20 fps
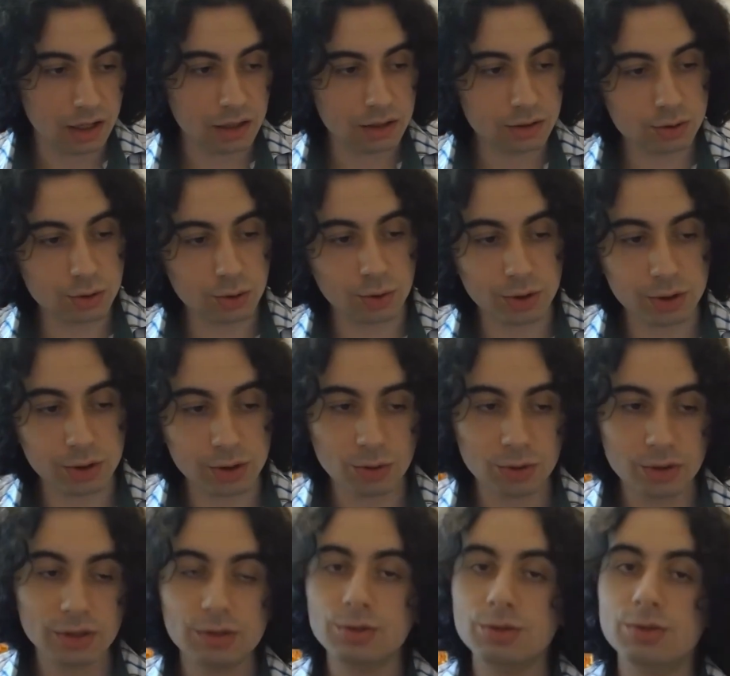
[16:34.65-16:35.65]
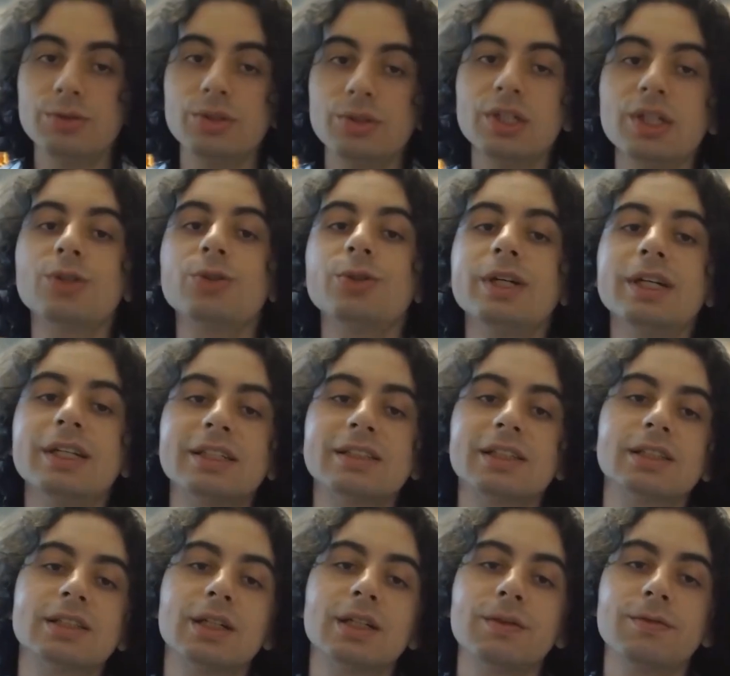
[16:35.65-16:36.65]
So in order to recreate a
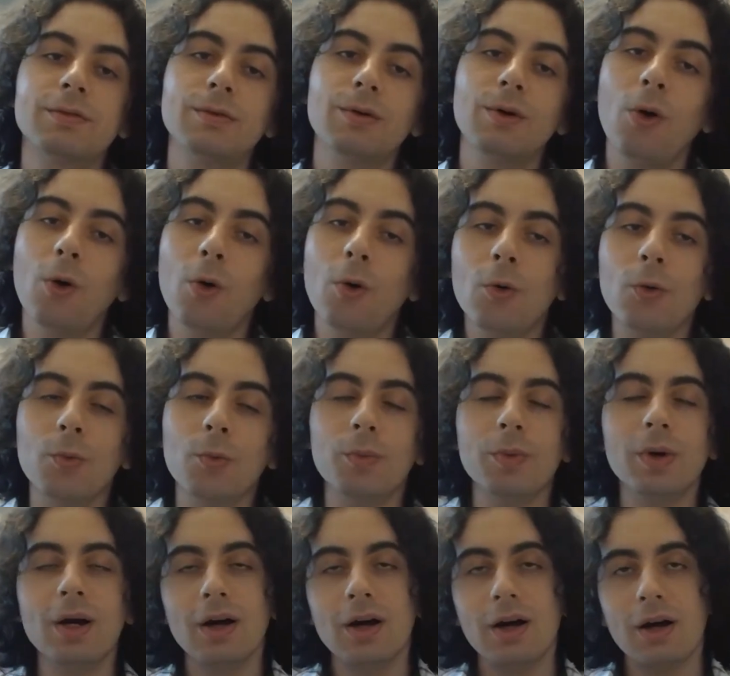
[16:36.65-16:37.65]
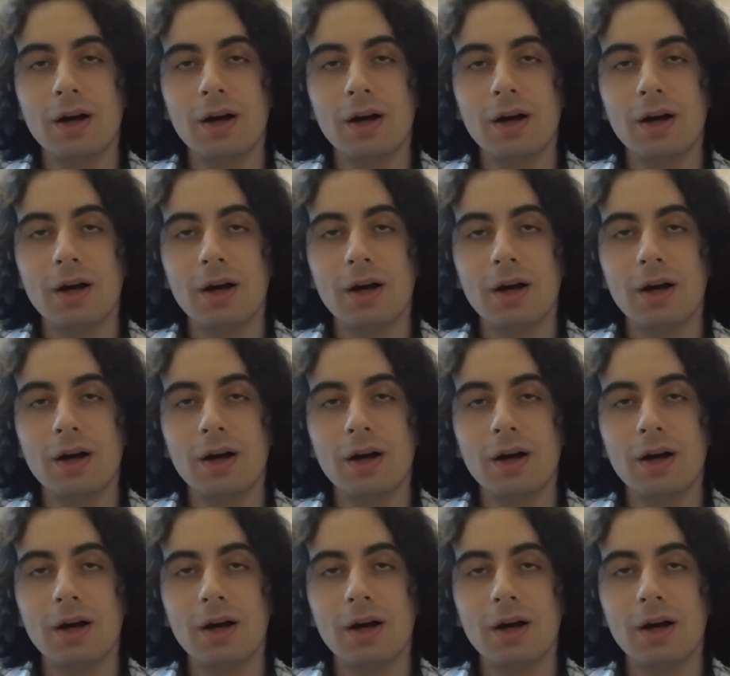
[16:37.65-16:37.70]
sense of home,